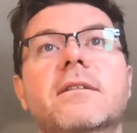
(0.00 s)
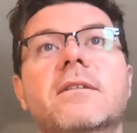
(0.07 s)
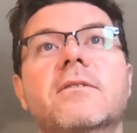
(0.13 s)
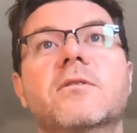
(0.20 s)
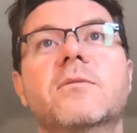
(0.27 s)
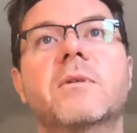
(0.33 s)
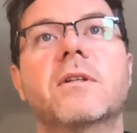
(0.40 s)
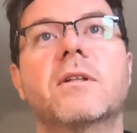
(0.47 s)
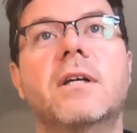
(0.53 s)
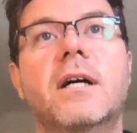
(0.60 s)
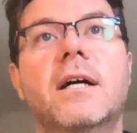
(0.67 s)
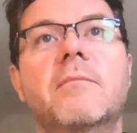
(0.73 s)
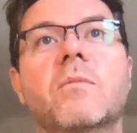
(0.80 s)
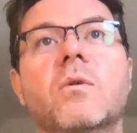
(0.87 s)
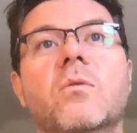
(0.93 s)
There's been a
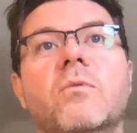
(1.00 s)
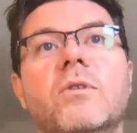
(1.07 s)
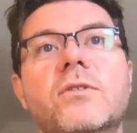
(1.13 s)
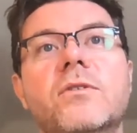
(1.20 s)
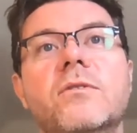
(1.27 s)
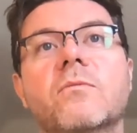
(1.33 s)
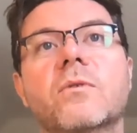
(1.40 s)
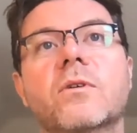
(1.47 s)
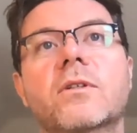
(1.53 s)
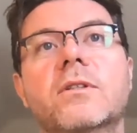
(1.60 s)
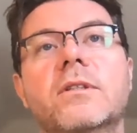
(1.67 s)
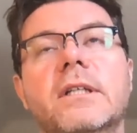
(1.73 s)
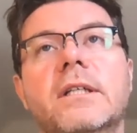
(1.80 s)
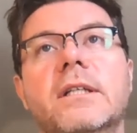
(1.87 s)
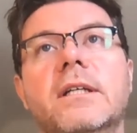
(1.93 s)
lot more recent work
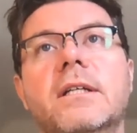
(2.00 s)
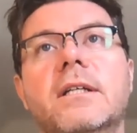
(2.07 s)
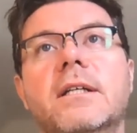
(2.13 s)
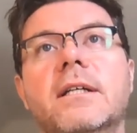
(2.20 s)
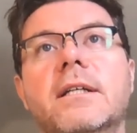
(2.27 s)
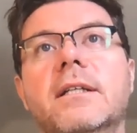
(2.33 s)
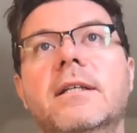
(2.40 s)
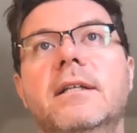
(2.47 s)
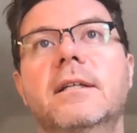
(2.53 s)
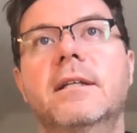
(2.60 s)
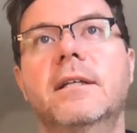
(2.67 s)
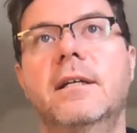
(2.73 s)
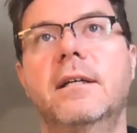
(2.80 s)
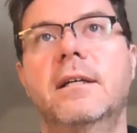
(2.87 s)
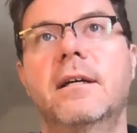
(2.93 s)
done on
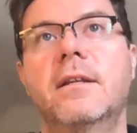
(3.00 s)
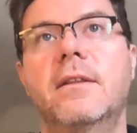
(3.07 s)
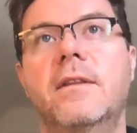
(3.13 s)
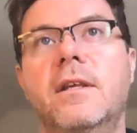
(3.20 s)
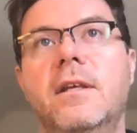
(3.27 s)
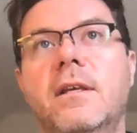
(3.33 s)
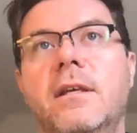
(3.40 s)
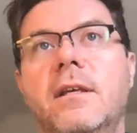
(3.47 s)
the